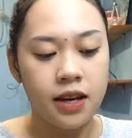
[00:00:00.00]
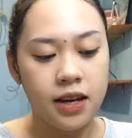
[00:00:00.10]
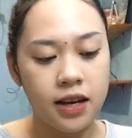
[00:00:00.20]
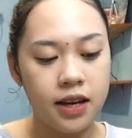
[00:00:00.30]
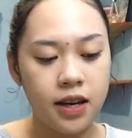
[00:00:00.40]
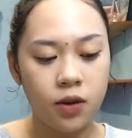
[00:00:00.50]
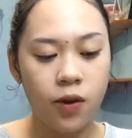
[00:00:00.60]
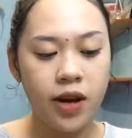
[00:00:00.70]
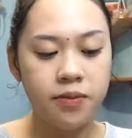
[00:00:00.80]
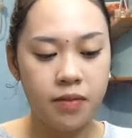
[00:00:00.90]
I
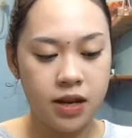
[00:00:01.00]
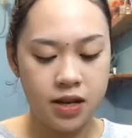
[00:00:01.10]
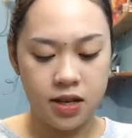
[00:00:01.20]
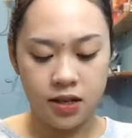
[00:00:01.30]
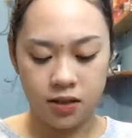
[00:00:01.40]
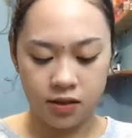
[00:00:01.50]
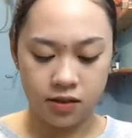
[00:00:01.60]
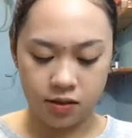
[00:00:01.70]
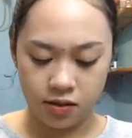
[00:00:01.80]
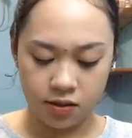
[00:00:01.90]
acquired my
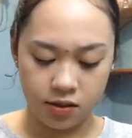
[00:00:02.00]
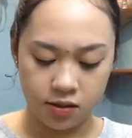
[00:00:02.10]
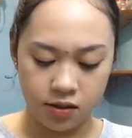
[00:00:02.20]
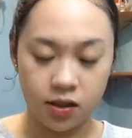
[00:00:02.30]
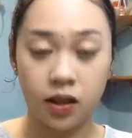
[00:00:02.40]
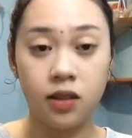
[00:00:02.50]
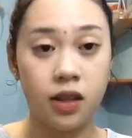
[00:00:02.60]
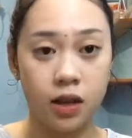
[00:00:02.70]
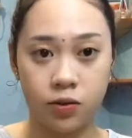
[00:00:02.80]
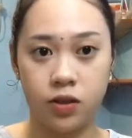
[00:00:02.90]
second
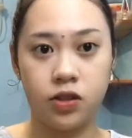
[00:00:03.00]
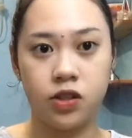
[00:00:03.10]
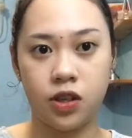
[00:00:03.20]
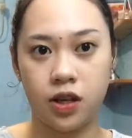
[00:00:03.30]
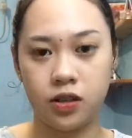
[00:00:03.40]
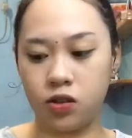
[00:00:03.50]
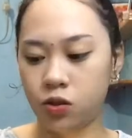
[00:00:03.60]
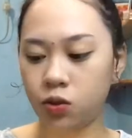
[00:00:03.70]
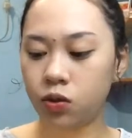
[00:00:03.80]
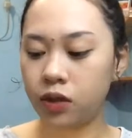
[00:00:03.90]
language at
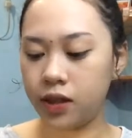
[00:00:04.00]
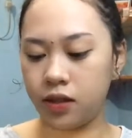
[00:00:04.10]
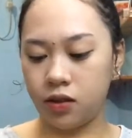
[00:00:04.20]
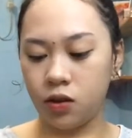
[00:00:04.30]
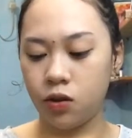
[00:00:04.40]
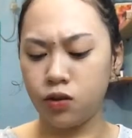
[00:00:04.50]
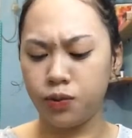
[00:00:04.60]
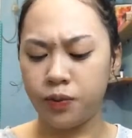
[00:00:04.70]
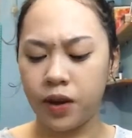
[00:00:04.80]
school and at home.